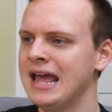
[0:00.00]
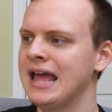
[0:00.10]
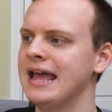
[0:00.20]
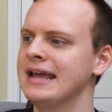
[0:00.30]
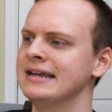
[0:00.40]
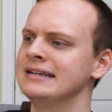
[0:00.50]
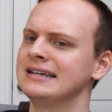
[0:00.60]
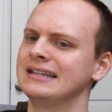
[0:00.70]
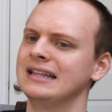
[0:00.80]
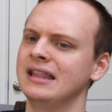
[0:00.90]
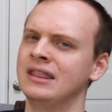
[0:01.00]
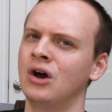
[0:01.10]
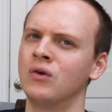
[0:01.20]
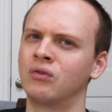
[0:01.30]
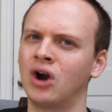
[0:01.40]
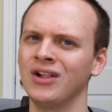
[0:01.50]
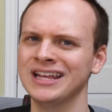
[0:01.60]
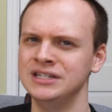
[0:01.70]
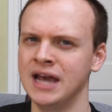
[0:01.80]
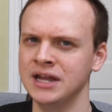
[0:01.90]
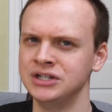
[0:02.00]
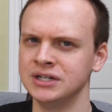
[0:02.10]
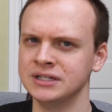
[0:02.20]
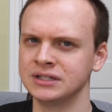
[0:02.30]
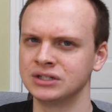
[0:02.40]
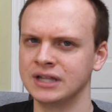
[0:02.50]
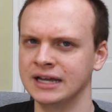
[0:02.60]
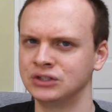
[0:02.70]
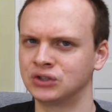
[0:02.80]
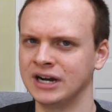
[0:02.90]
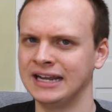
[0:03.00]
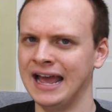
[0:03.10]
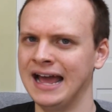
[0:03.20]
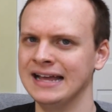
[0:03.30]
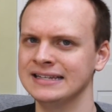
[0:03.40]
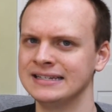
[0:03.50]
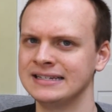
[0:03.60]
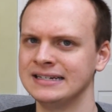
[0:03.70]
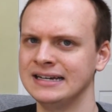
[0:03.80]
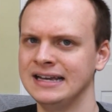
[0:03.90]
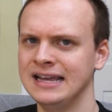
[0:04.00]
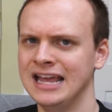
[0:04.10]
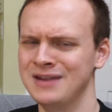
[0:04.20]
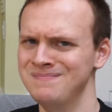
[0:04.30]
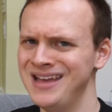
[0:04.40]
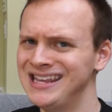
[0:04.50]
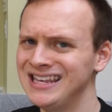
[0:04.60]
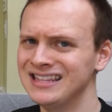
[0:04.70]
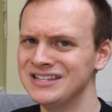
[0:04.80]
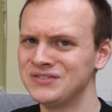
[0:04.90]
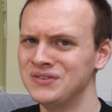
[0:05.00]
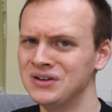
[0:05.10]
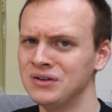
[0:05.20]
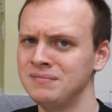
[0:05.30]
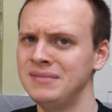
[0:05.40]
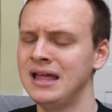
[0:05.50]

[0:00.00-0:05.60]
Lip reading: and the overall intentions that Trank has in making this film,